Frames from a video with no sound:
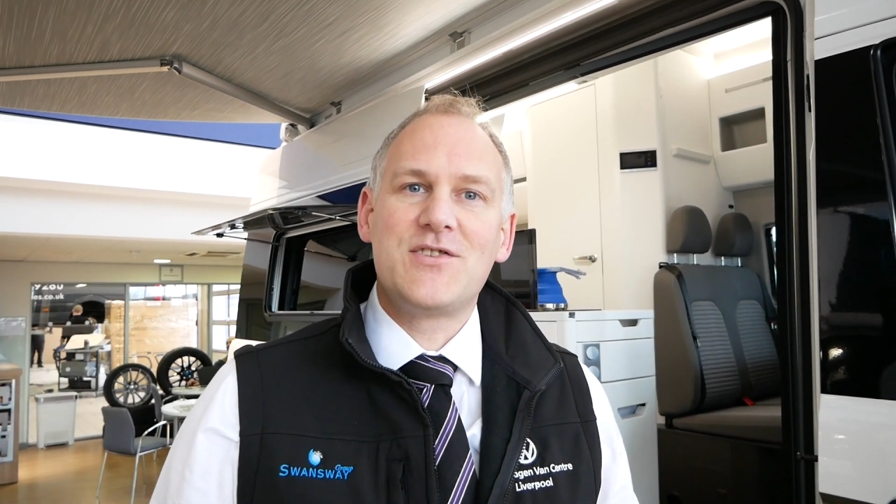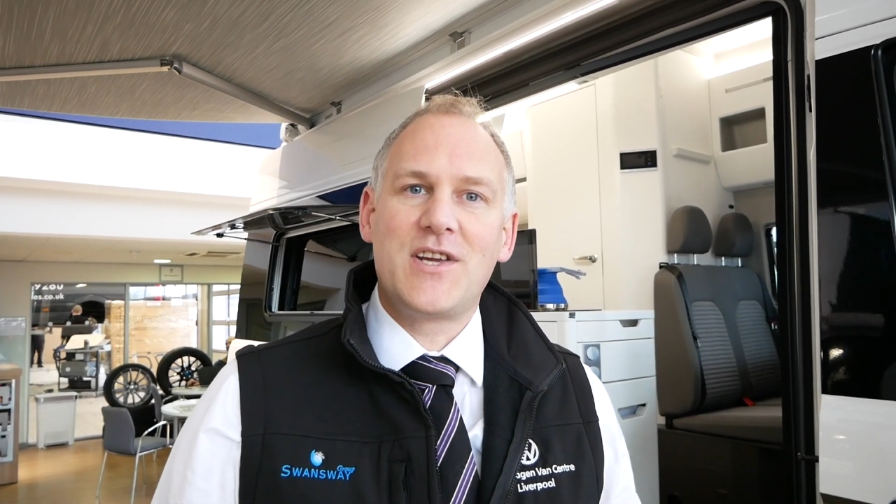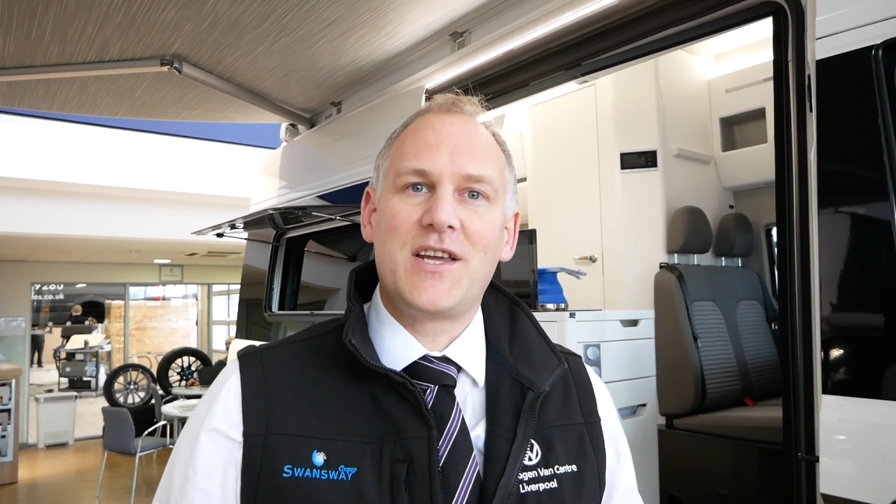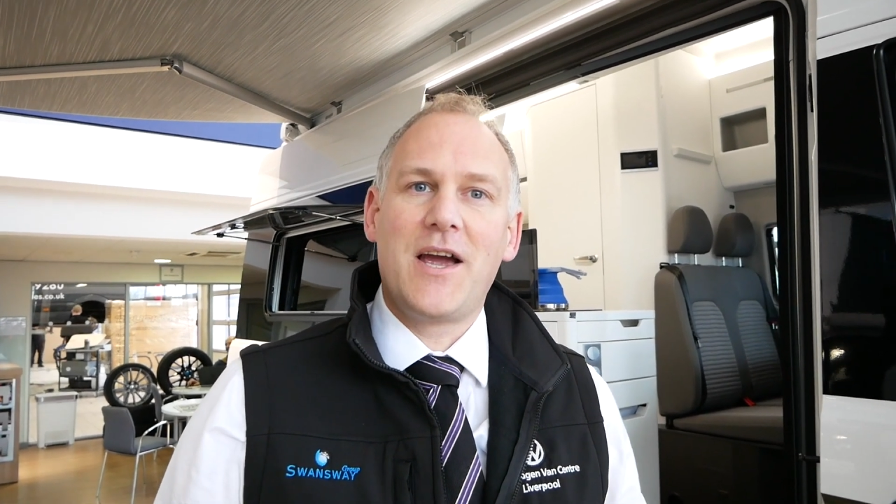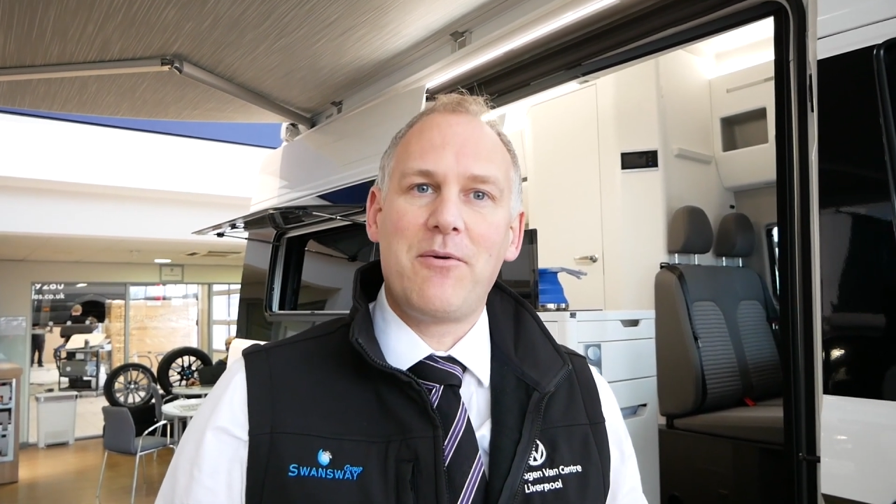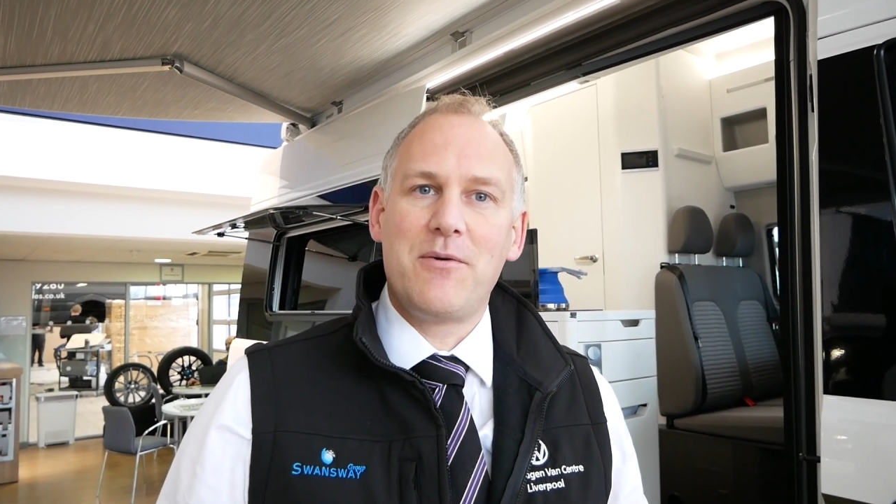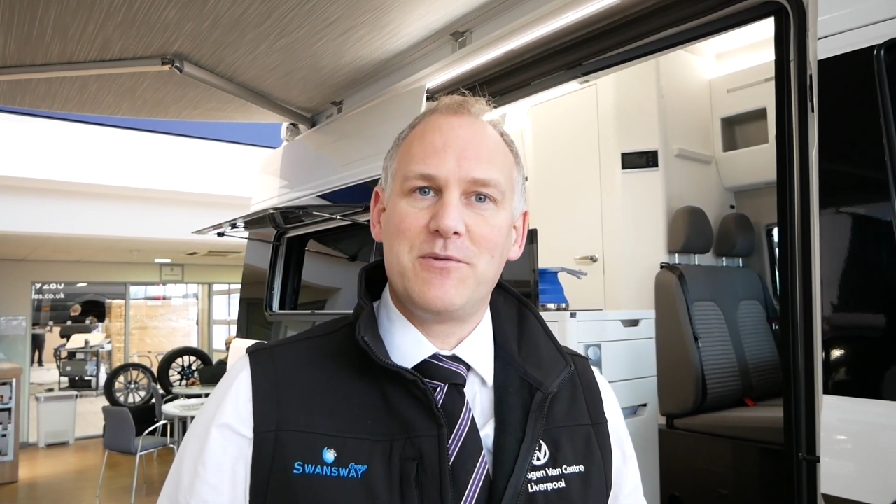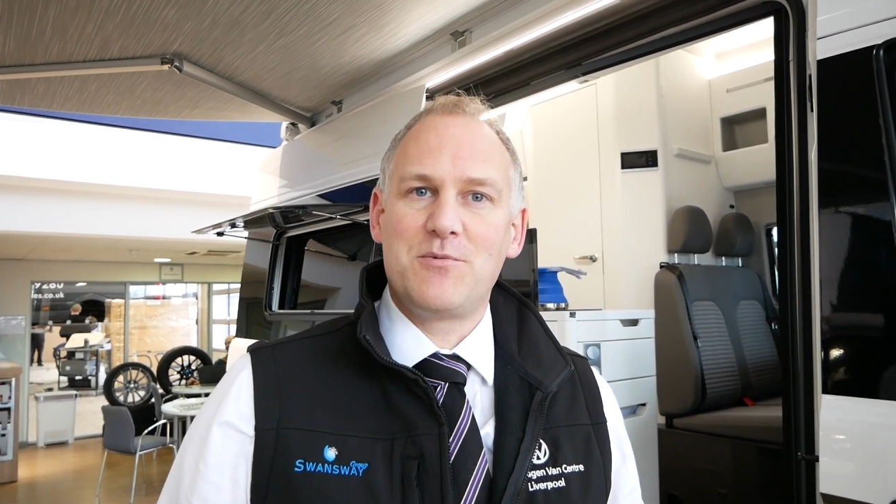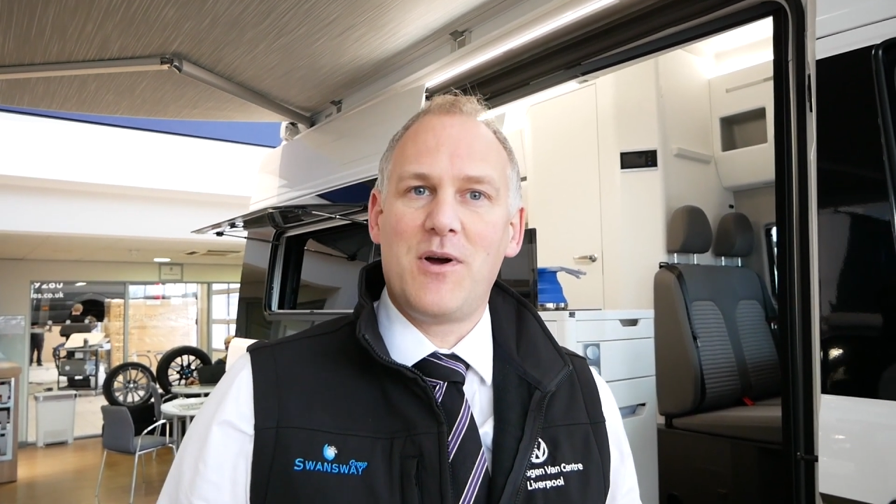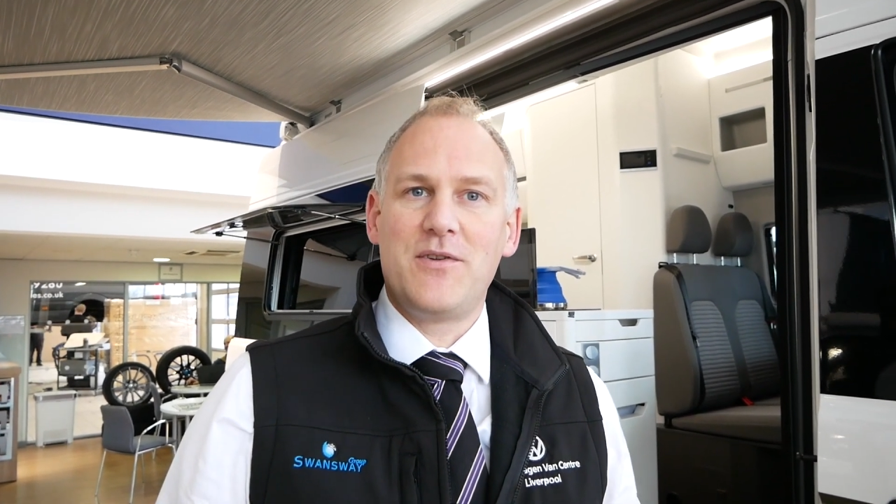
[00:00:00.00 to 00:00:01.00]
sink area
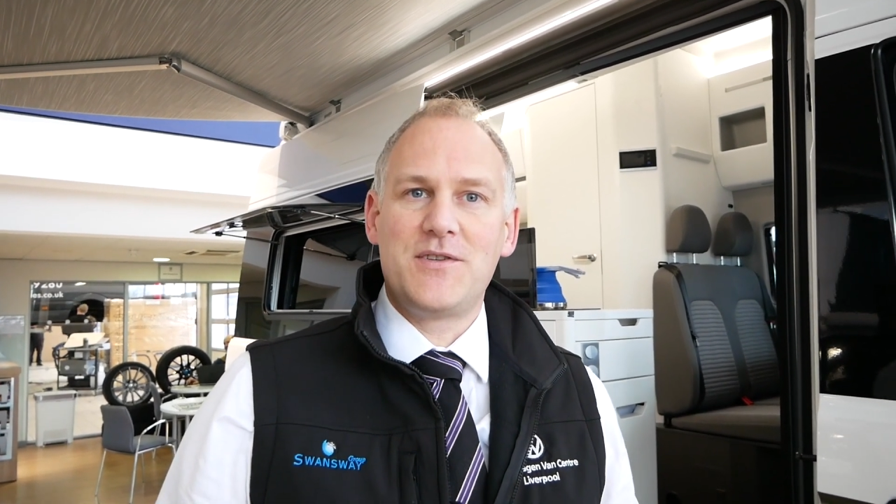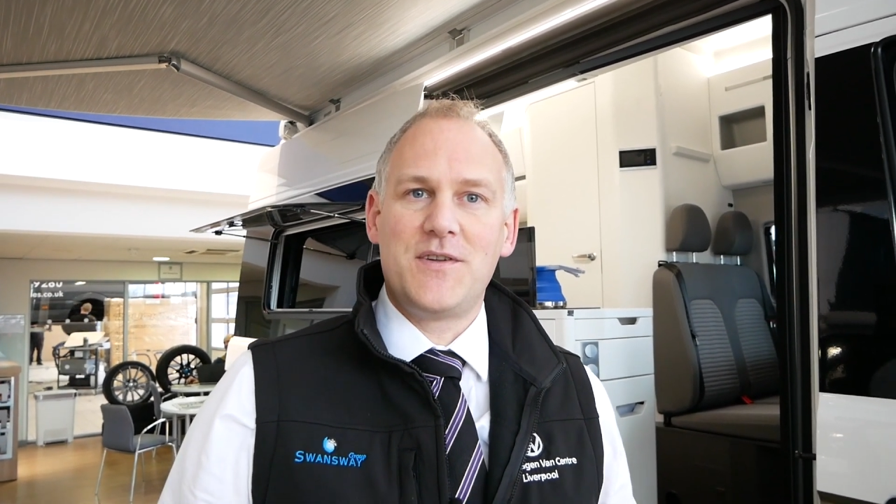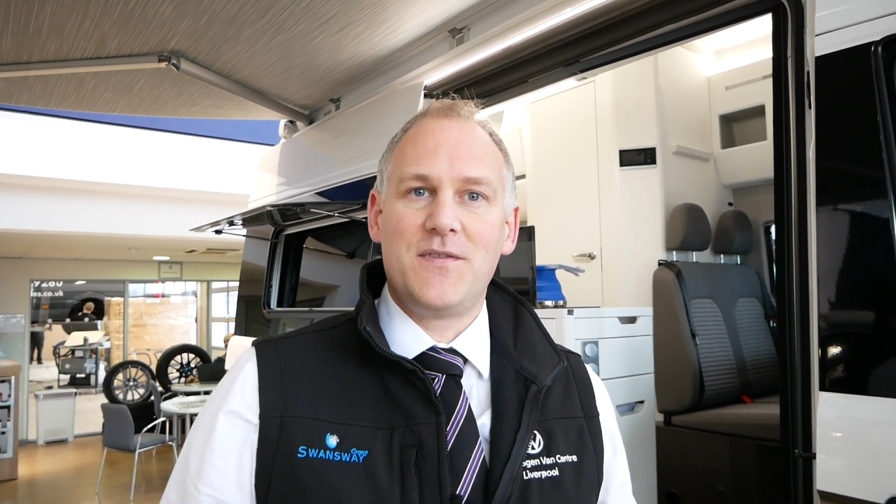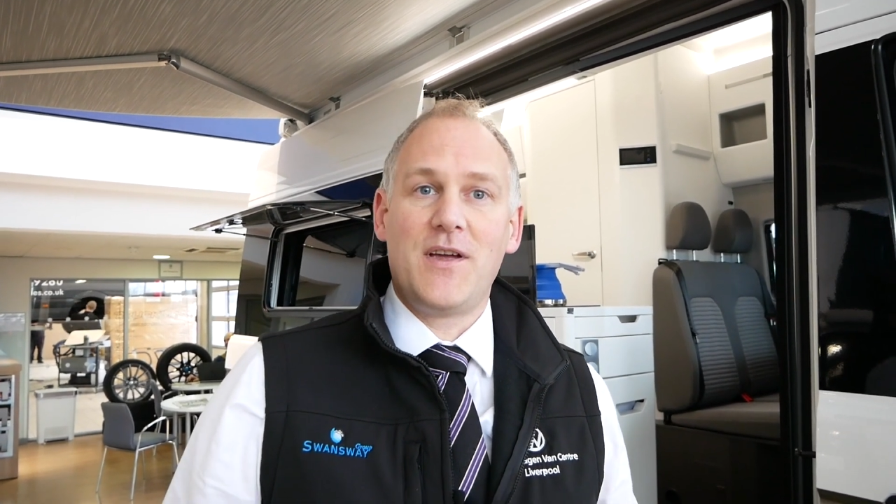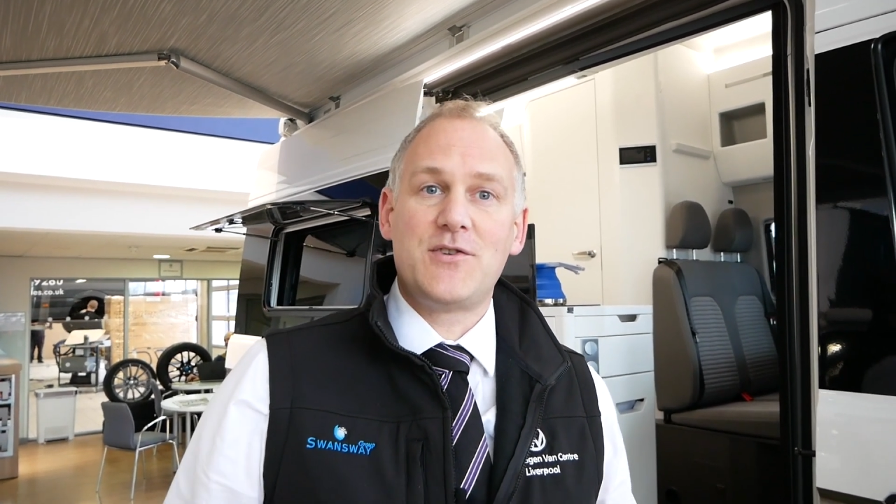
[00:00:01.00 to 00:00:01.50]
as well that's in there.